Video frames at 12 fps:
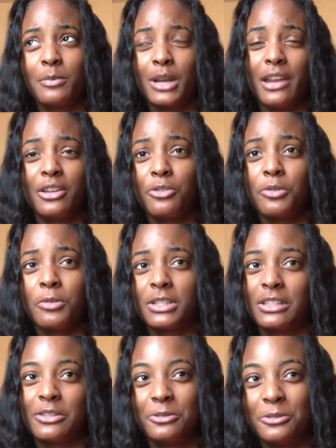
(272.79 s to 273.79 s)
but I know we
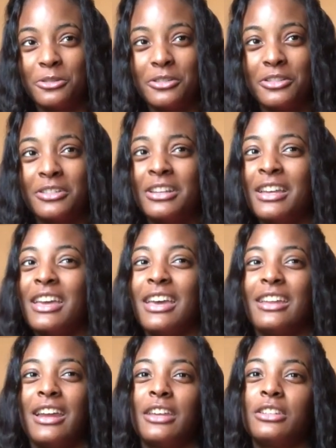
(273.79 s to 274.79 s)
wasn't cool,
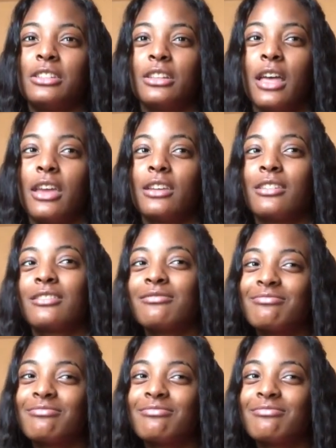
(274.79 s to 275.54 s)
and I used to like